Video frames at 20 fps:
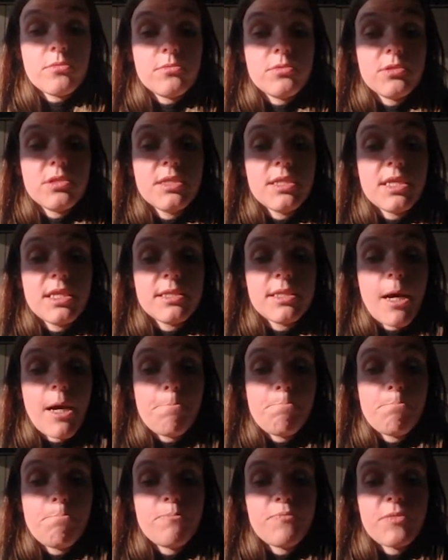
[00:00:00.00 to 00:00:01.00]
data.
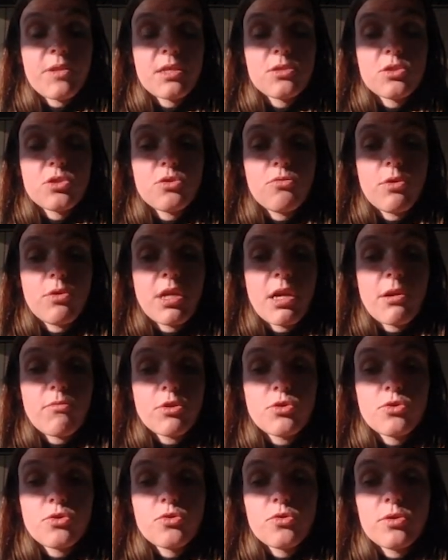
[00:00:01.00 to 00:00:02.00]
So what I
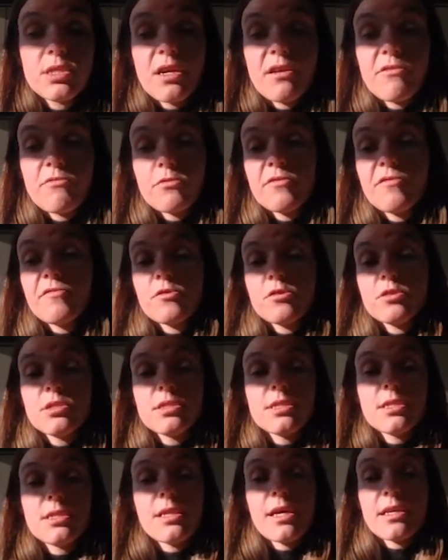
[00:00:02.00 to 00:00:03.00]
will do is I will
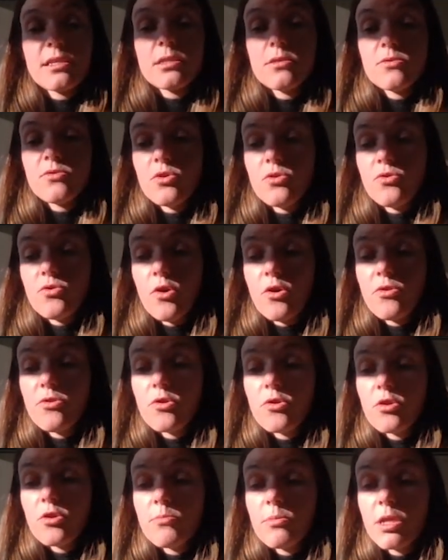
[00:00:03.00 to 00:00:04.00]
first select the
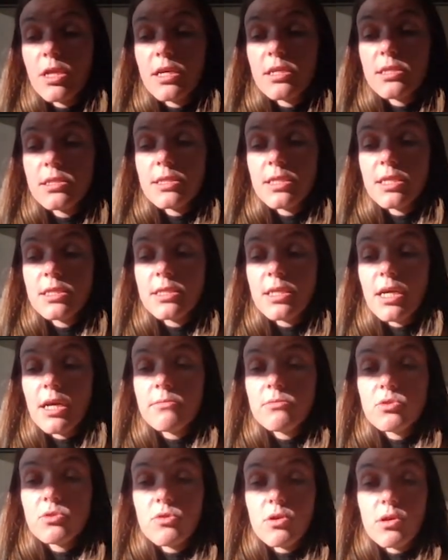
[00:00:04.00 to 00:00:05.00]
non-normalized
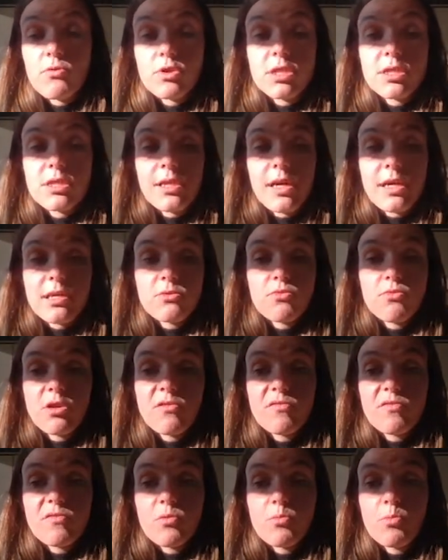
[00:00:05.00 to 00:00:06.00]
data. So I will select one
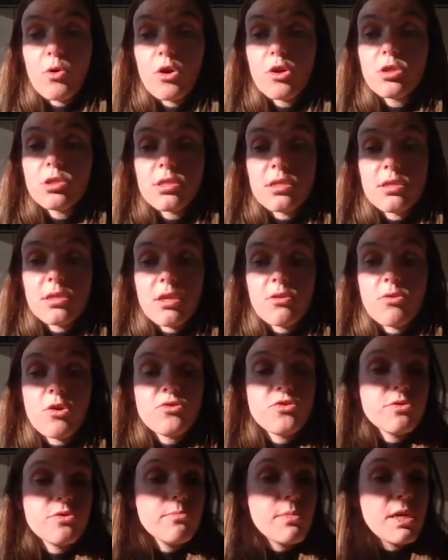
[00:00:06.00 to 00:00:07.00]
of the bars and then
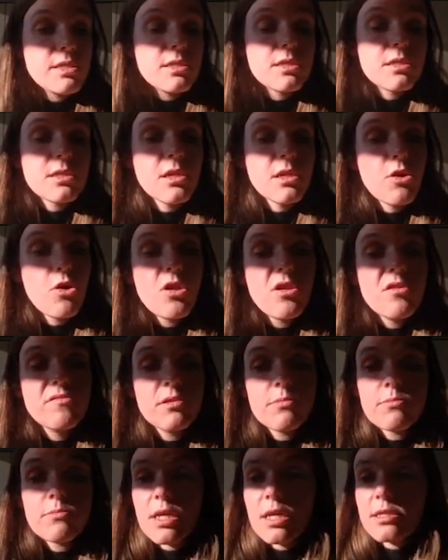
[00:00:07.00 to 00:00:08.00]
automatically all of
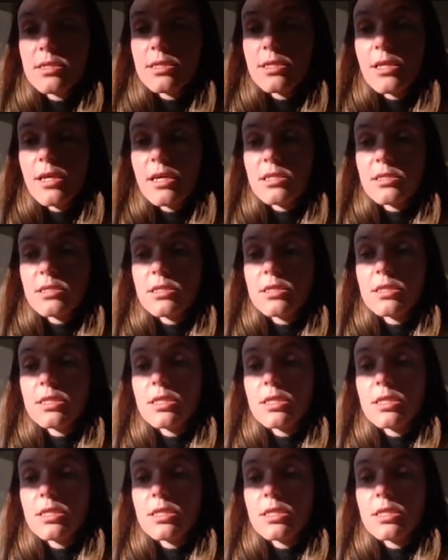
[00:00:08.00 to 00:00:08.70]
them get selected.